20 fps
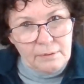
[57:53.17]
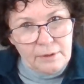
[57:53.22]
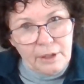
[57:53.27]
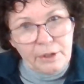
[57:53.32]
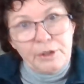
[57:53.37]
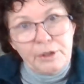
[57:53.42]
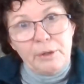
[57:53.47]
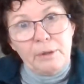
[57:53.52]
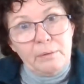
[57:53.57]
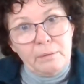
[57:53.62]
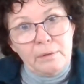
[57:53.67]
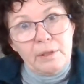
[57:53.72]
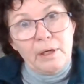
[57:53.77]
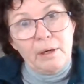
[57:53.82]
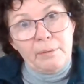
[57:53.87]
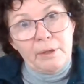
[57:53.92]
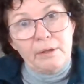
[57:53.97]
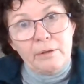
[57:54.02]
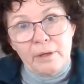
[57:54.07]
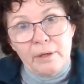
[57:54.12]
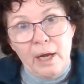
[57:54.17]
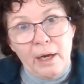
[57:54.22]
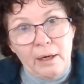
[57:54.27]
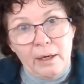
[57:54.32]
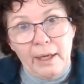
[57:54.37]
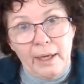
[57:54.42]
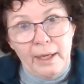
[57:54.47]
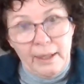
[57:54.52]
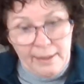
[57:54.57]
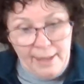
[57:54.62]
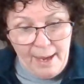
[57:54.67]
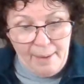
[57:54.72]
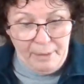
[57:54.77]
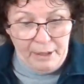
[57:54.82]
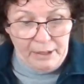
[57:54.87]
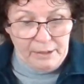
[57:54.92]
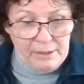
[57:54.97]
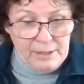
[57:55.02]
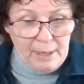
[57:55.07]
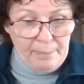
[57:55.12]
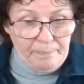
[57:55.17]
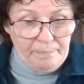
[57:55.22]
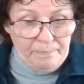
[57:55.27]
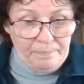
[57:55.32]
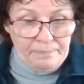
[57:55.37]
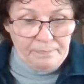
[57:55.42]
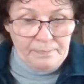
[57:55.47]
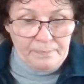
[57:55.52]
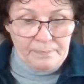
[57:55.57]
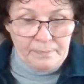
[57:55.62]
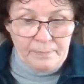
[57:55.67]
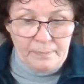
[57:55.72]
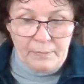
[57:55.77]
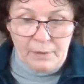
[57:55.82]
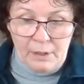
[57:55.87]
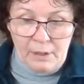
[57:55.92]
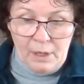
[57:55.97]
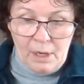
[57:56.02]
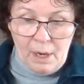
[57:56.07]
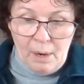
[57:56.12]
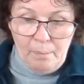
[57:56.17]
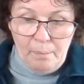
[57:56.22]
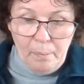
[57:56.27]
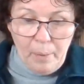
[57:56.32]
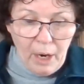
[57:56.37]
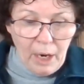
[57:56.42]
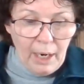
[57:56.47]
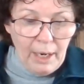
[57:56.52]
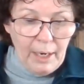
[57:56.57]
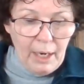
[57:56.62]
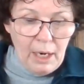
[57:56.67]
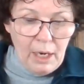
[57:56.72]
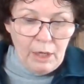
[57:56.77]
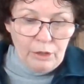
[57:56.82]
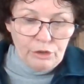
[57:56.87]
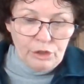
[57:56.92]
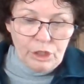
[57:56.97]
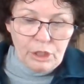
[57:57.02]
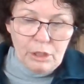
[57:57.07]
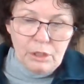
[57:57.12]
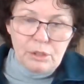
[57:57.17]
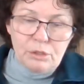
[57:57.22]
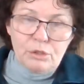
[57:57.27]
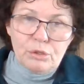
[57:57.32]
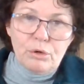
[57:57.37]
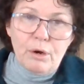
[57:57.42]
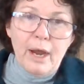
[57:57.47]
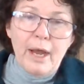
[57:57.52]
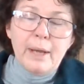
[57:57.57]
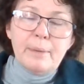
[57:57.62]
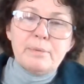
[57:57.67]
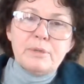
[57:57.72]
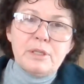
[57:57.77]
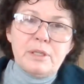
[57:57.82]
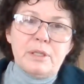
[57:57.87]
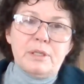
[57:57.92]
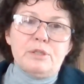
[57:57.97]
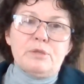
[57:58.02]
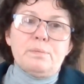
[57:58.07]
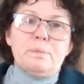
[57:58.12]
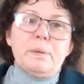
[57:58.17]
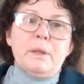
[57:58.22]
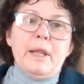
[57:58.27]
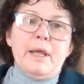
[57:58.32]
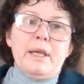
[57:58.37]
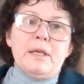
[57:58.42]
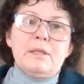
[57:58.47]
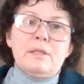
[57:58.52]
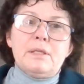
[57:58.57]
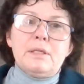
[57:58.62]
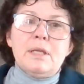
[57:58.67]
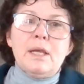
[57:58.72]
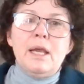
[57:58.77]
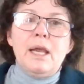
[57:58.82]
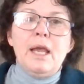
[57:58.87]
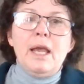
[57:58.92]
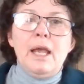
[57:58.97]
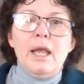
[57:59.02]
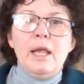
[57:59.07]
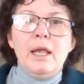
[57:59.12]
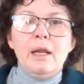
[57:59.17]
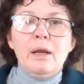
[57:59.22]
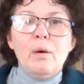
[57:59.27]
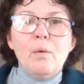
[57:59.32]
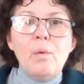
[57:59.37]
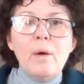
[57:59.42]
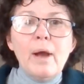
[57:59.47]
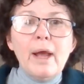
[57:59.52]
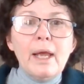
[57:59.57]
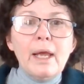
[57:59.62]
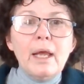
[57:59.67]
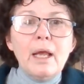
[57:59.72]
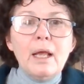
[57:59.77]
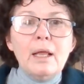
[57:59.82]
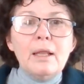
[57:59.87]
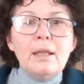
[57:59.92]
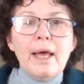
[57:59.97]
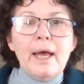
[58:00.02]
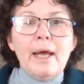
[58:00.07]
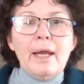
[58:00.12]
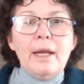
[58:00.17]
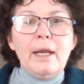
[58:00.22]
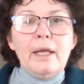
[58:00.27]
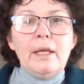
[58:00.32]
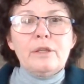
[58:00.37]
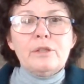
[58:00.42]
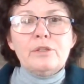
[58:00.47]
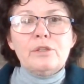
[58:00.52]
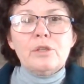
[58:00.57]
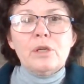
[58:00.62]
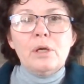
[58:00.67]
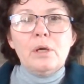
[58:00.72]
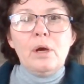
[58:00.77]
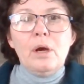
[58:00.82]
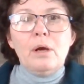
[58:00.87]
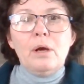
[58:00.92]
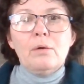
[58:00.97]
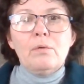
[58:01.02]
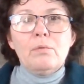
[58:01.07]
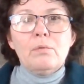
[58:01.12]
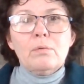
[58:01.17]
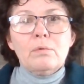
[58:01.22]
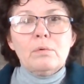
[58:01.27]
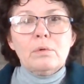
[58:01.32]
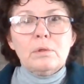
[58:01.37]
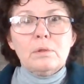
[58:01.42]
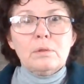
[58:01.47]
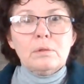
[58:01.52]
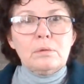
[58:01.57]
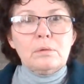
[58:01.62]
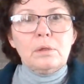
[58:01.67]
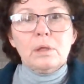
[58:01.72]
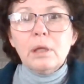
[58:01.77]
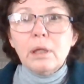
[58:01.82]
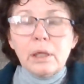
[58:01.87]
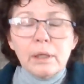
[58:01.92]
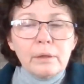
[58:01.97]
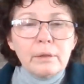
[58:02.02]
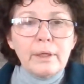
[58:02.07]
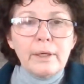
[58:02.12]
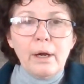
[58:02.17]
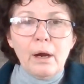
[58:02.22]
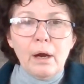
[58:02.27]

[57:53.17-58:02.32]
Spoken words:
Tell me you're not going to get that mixed up. But she describes this place in a way that is clearly